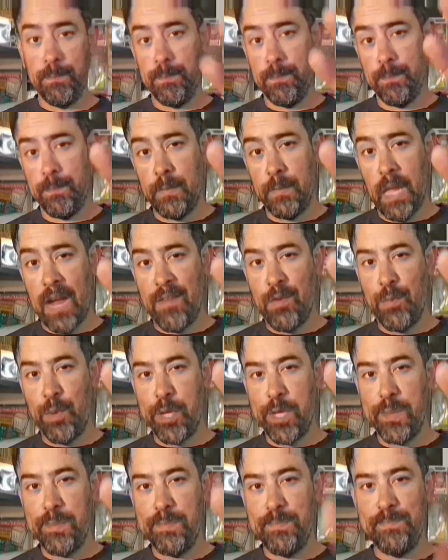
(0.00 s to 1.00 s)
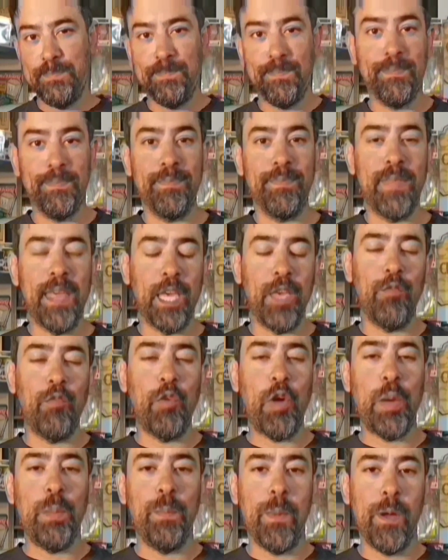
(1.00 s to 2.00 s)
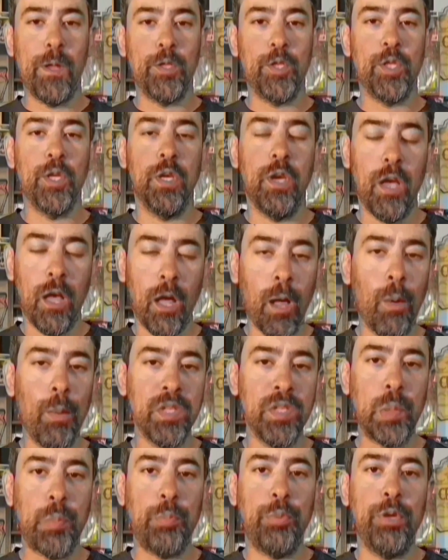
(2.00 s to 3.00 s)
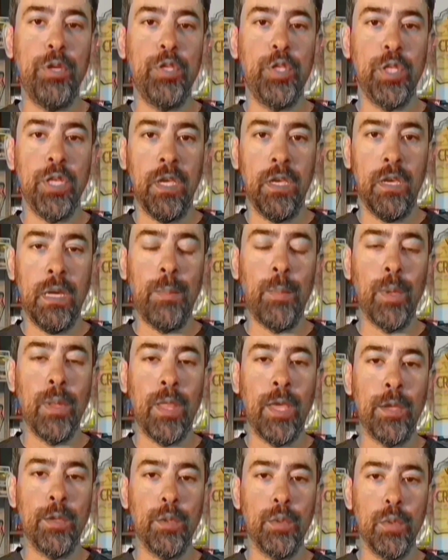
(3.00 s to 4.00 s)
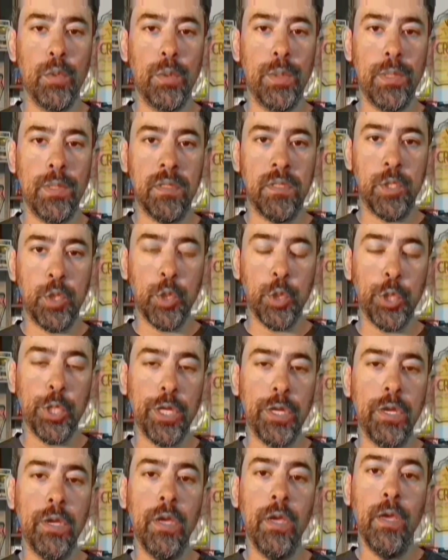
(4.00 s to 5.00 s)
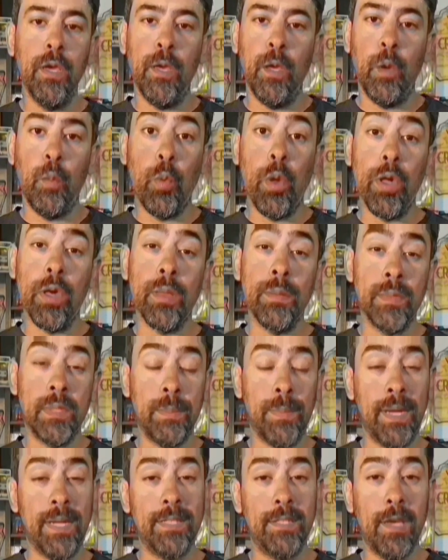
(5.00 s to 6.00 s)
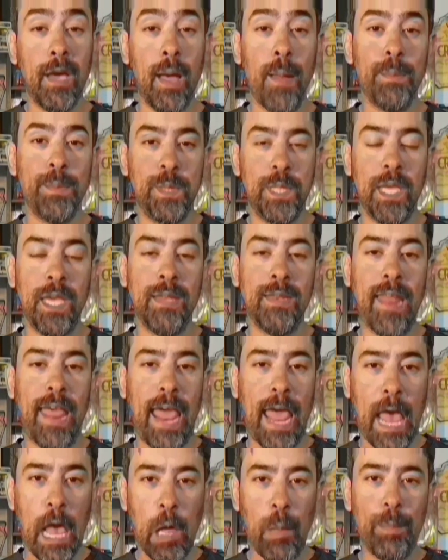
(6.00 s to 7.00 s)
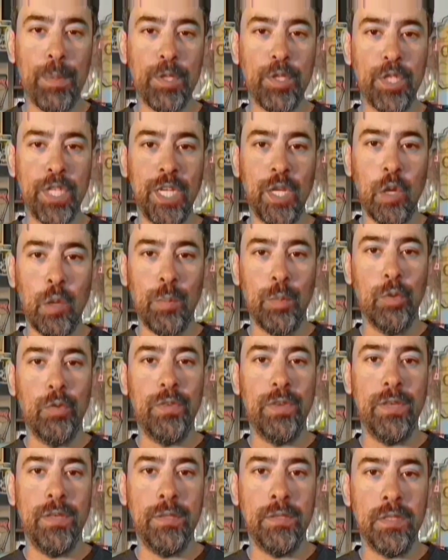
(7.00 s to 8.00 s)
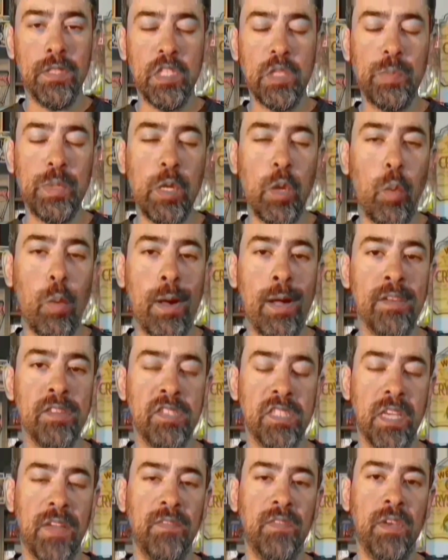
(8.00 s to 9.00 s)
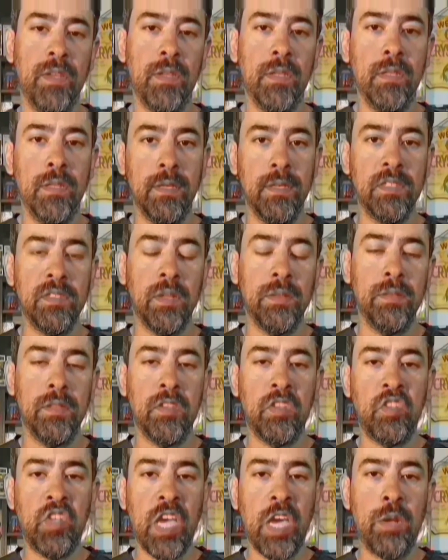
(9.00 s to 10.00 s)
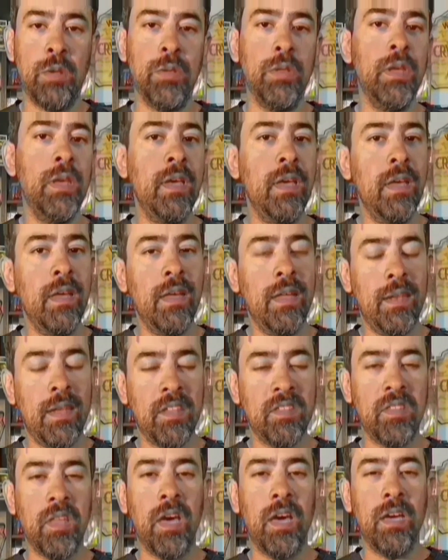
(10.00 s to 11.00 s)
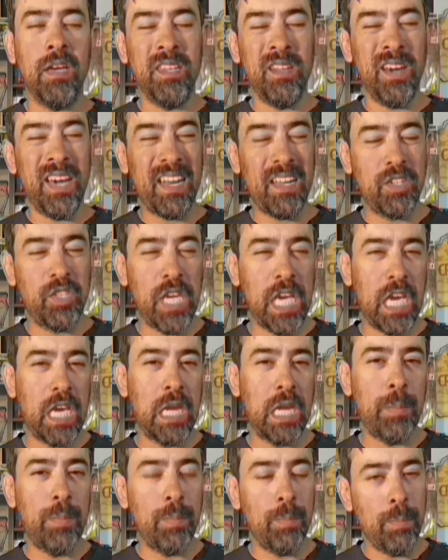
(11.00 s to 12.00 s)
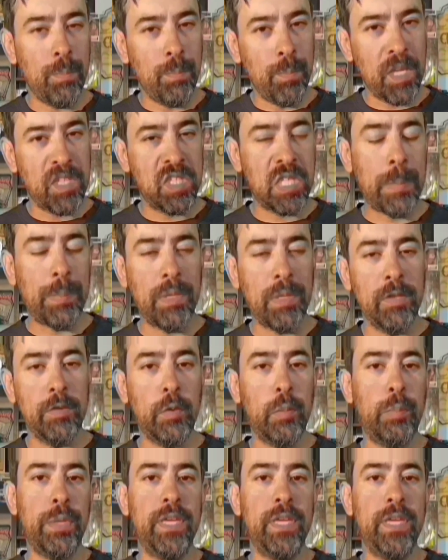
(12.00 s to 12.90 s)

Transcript: Hi, everybody. Thank you very much. Always appreciate you. I'm Orlando Ruiz Jr. Welcome to my top 10 Al Pacino movies. It's been a while since I've done a list on this channel. And I thought, gotta shake it up, mix it up a little bit.